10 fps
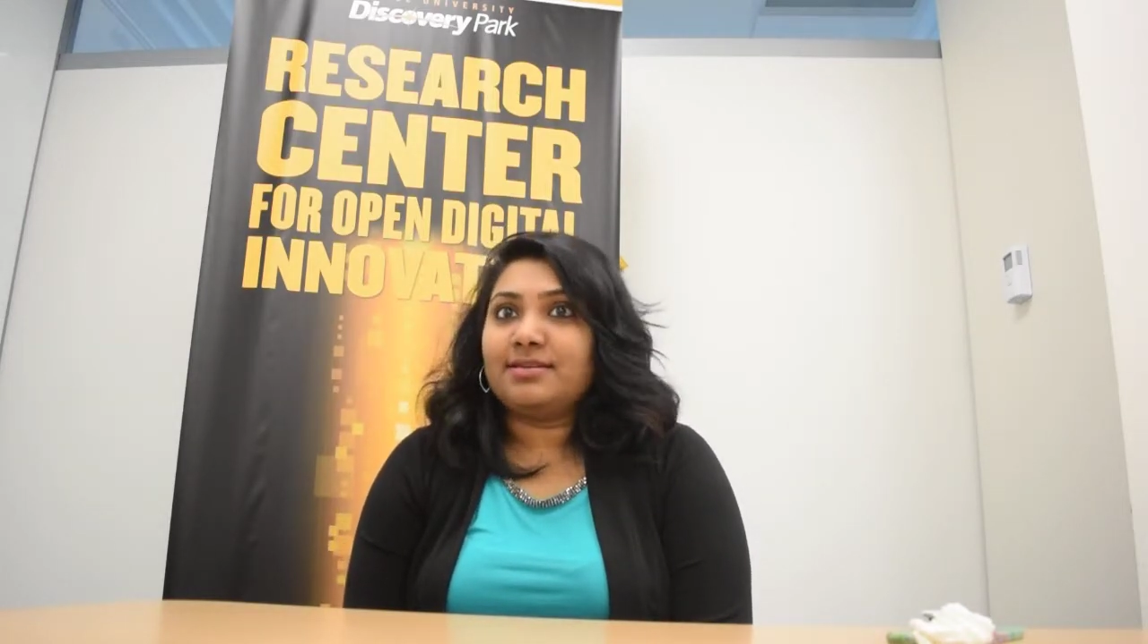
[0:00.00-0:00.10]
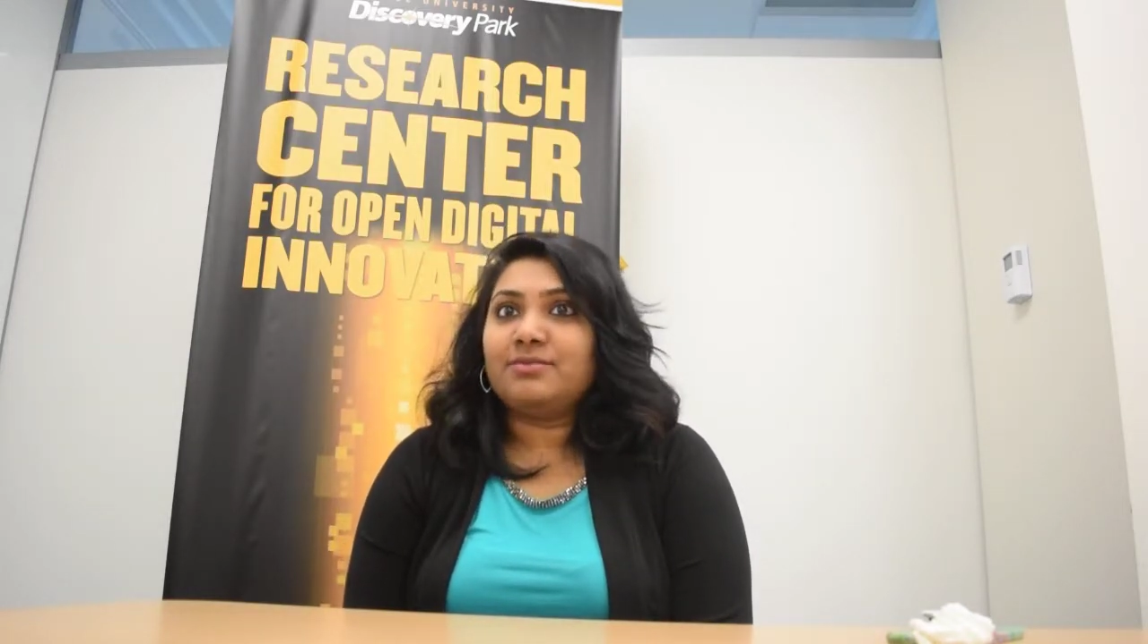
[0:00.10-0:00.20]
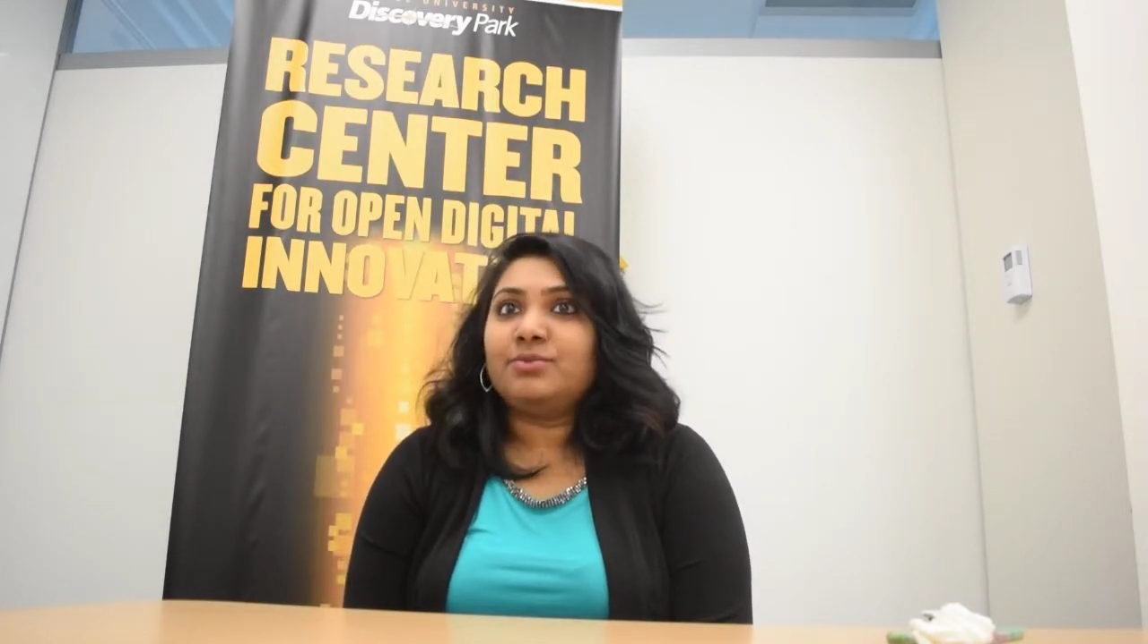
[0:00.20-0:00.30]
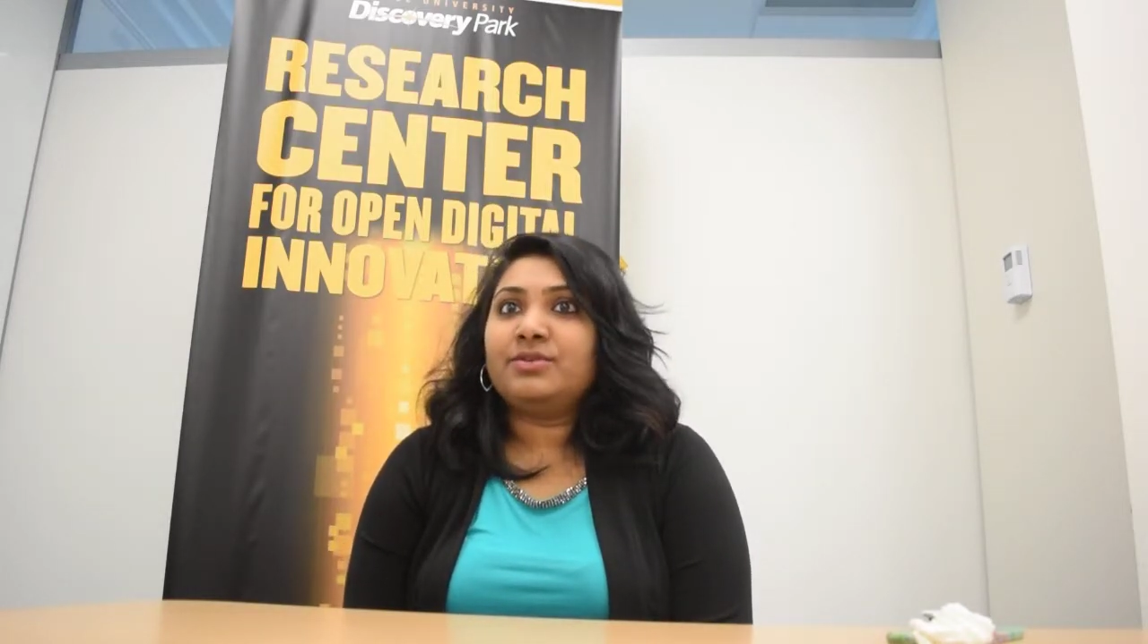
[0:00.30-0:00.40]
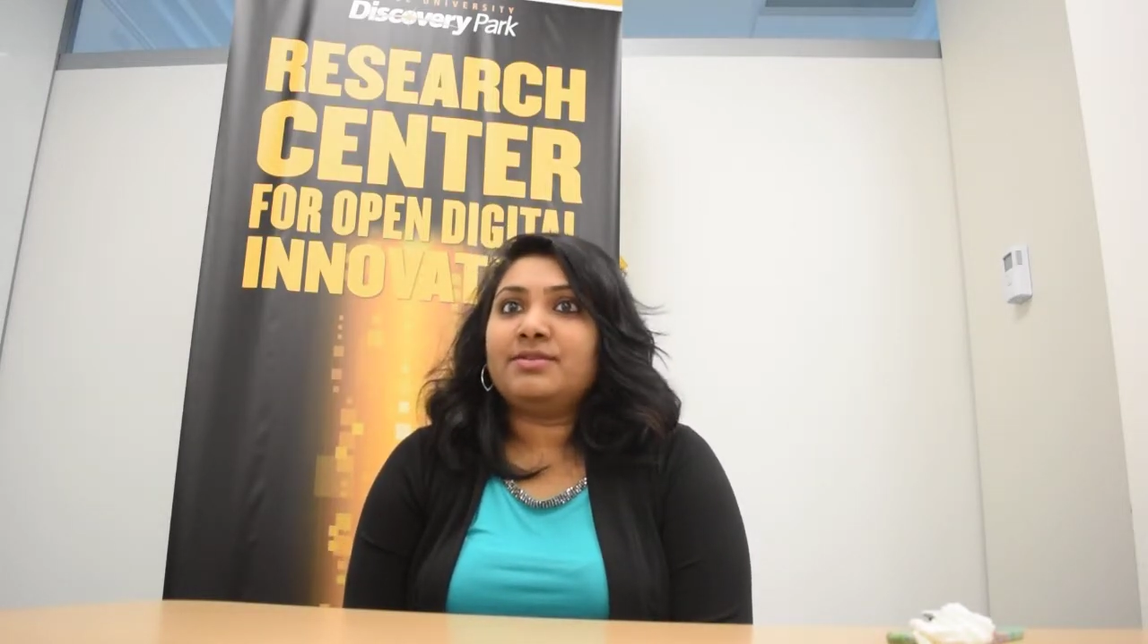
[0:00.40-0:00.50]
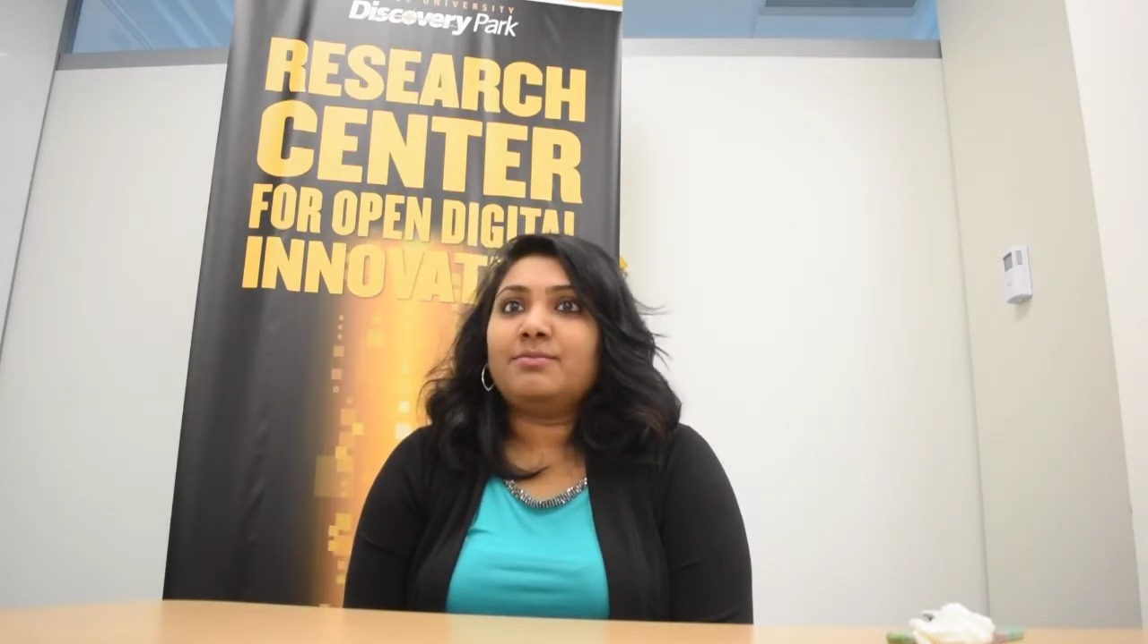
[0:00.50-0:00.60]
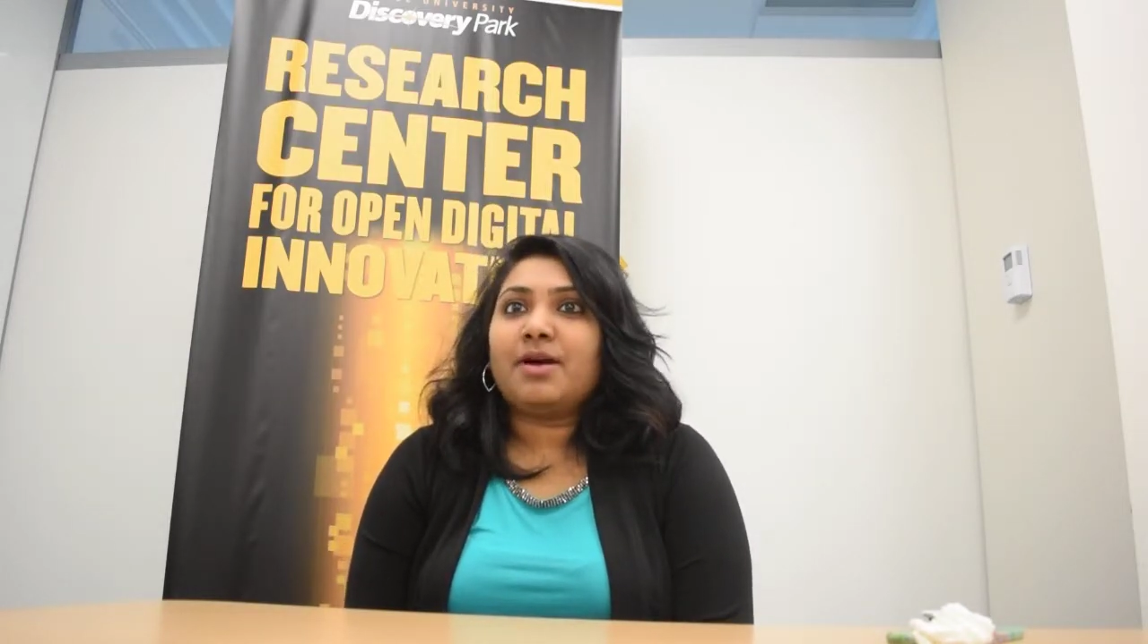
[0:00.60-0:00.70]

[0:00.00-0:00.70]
didn't put in